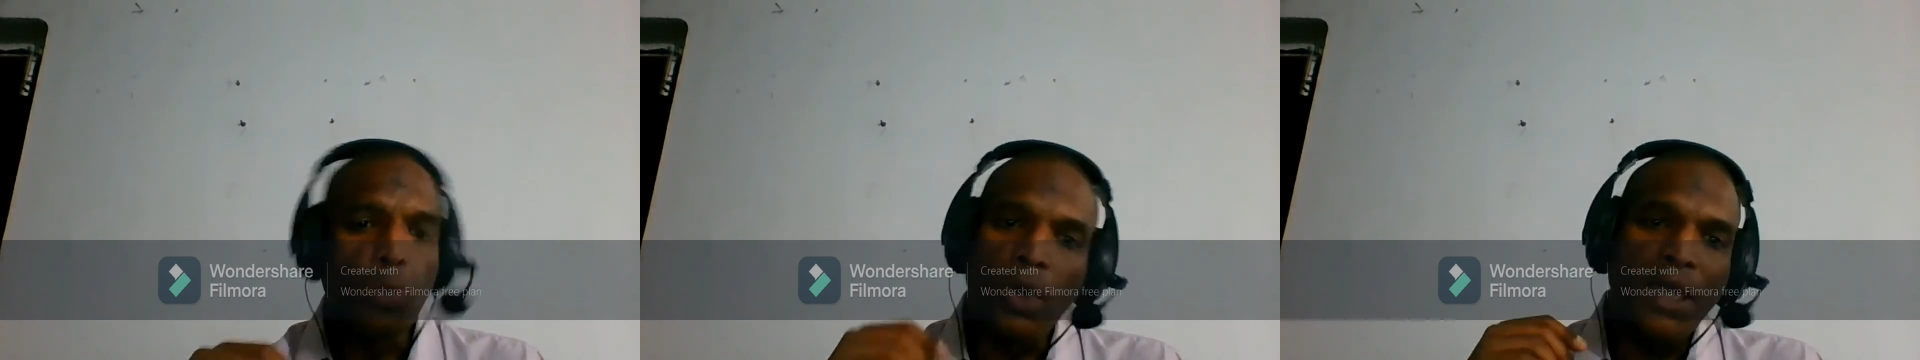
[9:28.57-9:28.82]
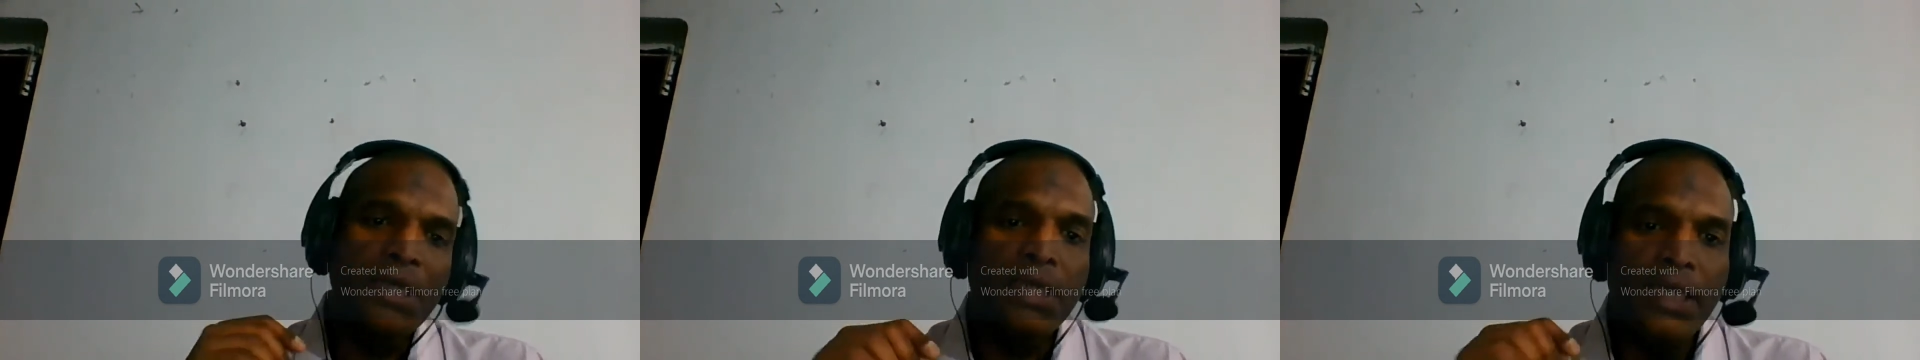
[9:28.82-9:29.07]

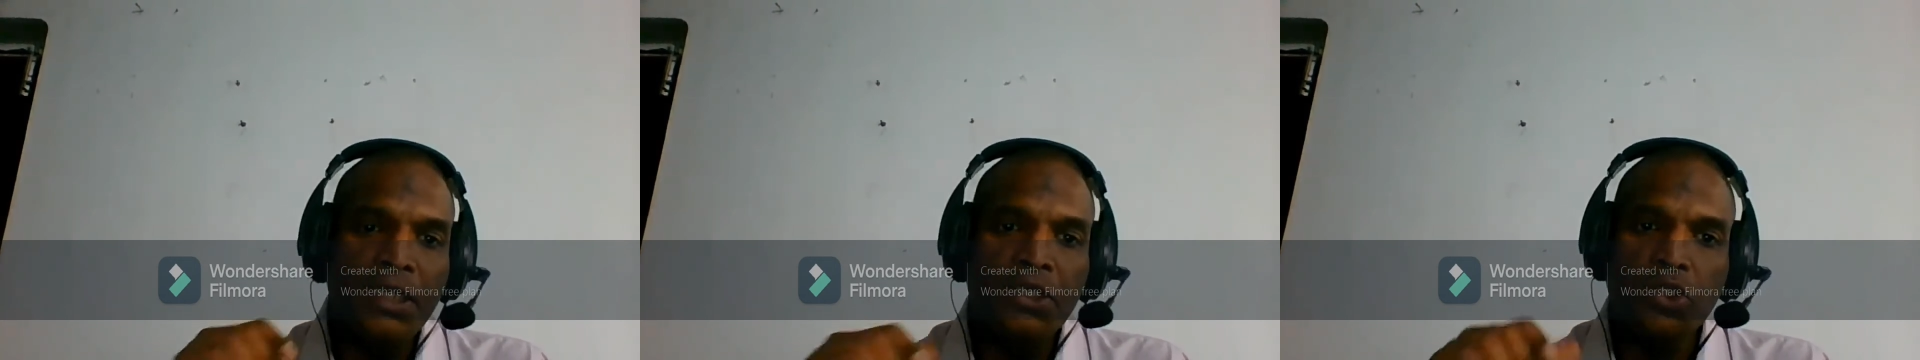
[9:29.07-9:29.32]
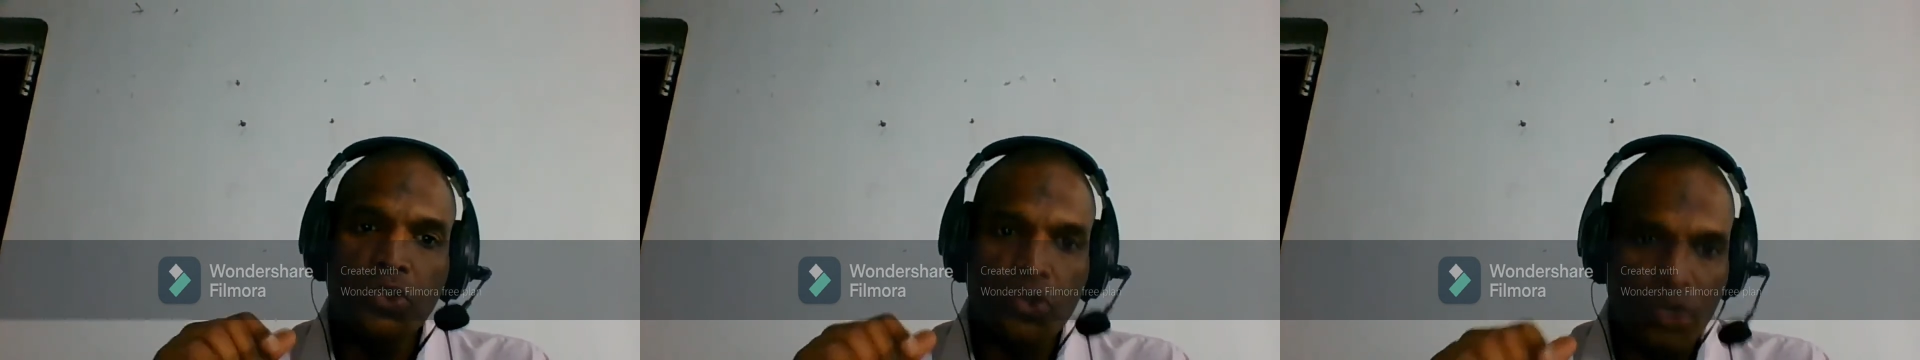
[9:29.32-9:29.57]
one
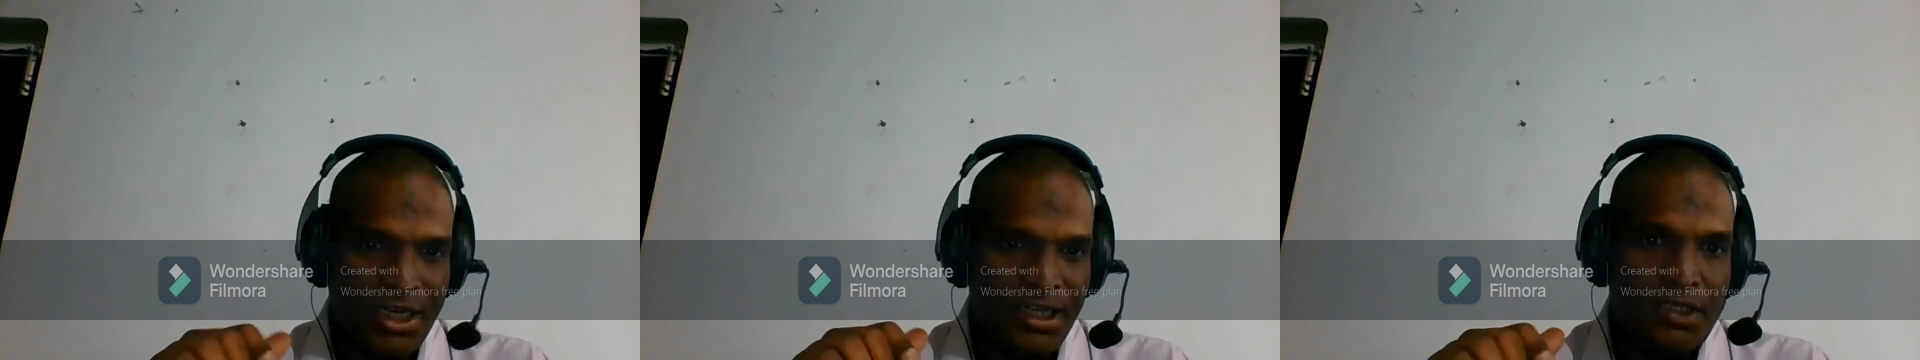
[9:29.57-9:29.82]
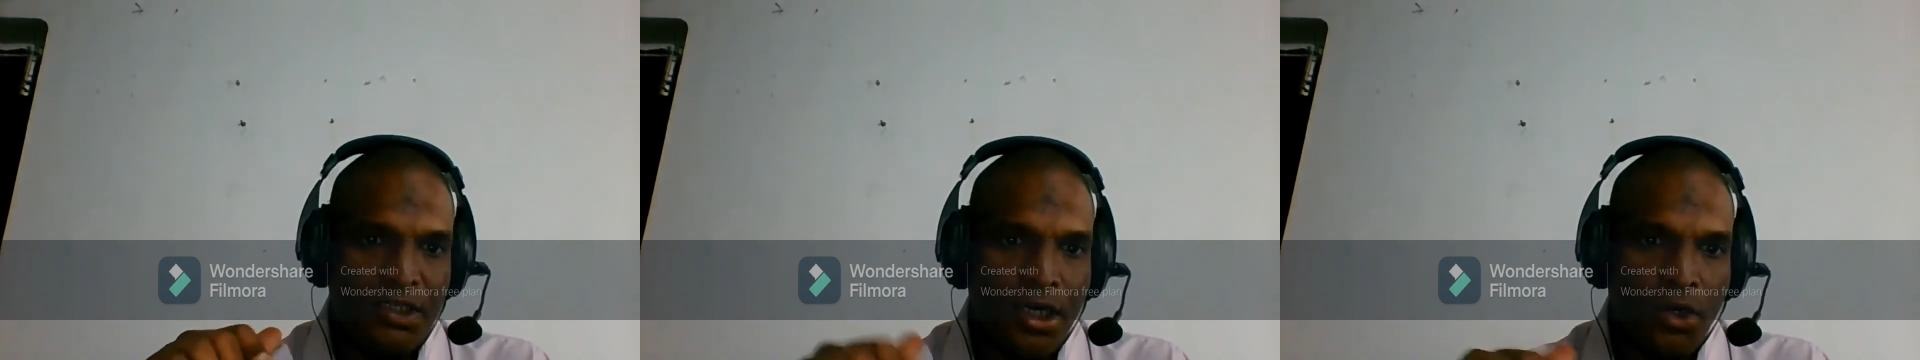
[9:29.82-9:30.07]
needs to
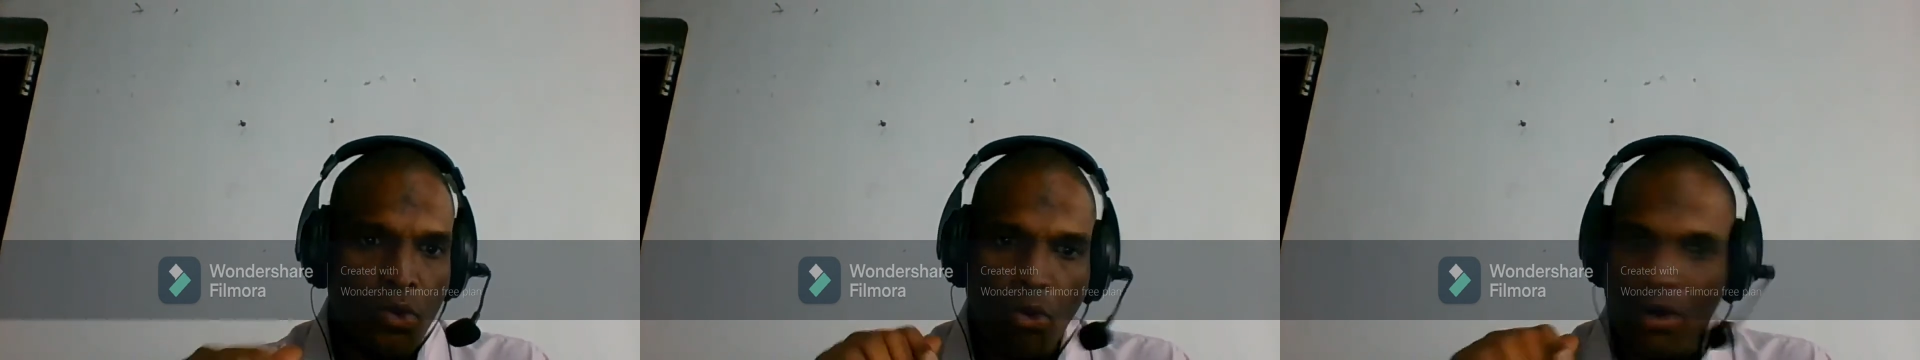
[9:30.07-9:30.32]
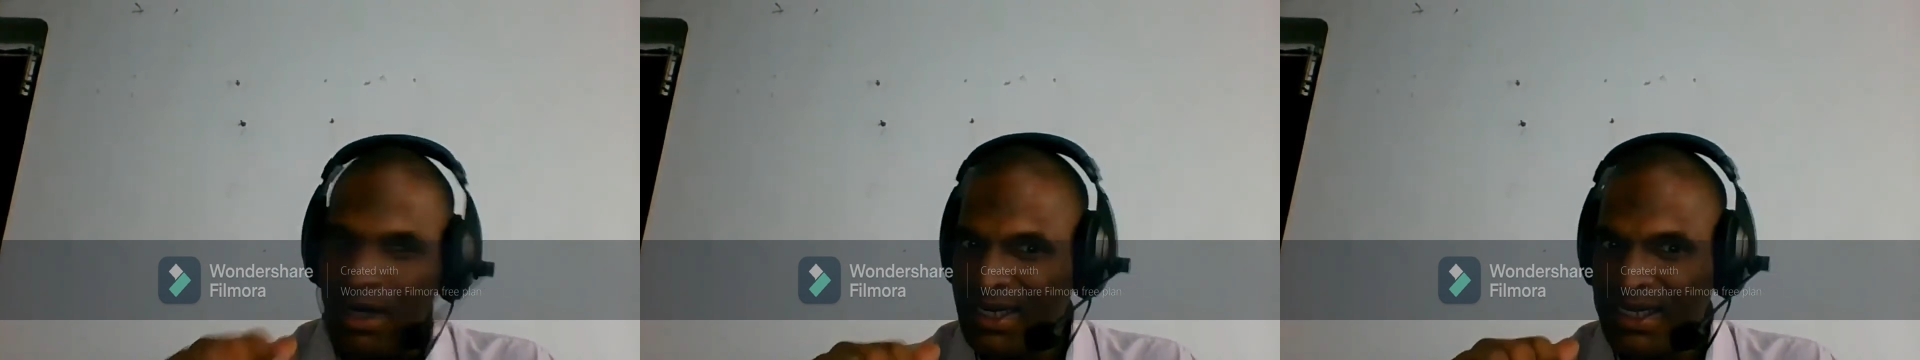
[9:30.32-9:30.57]
understand
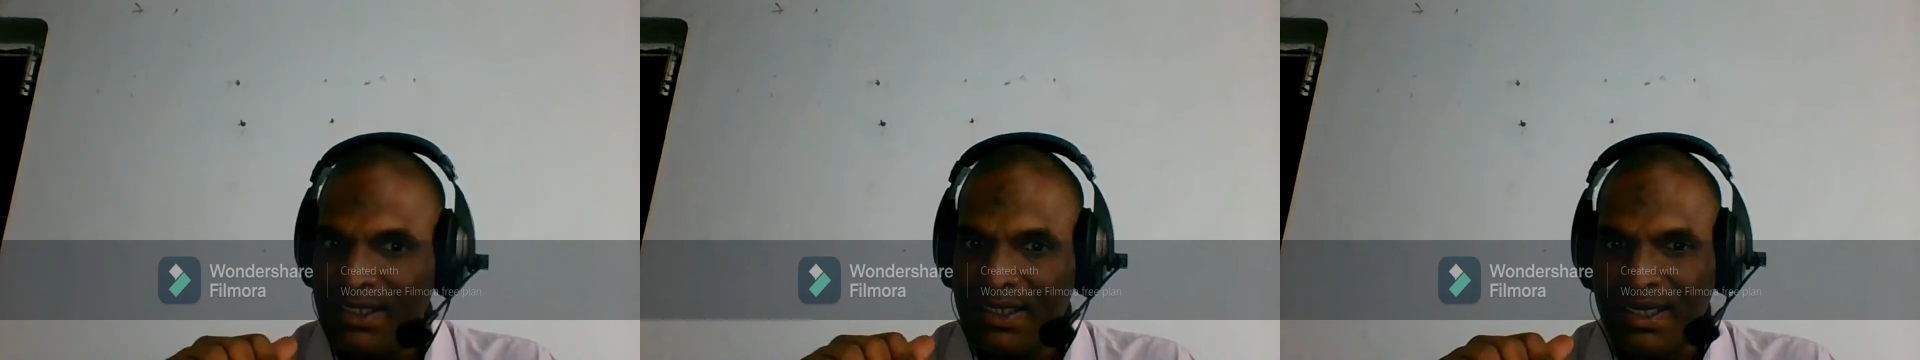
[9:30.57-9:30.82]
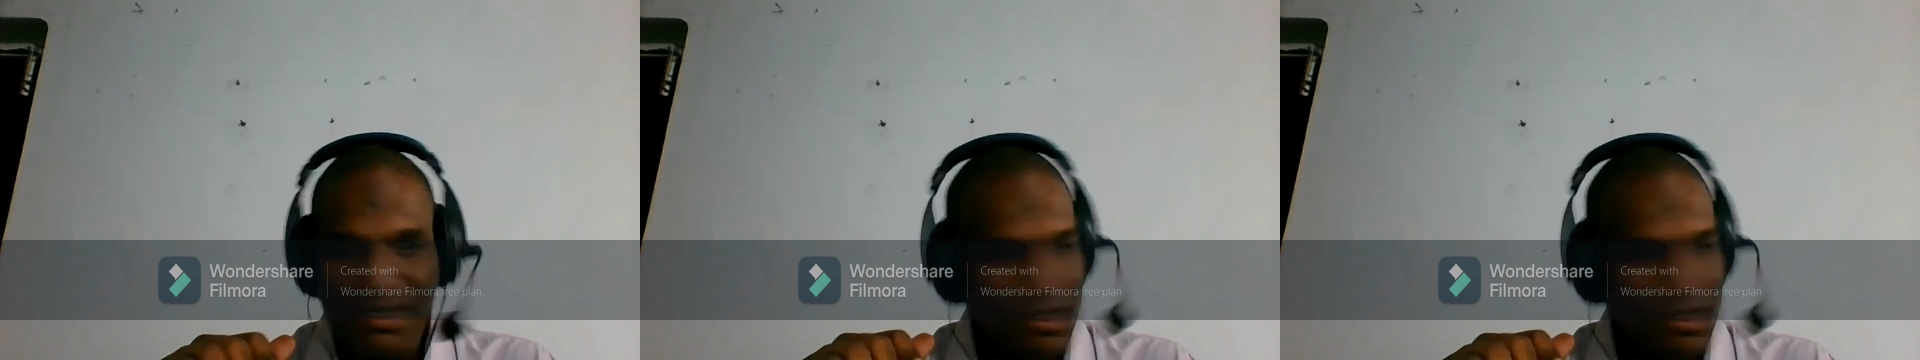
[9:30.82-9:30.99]
what is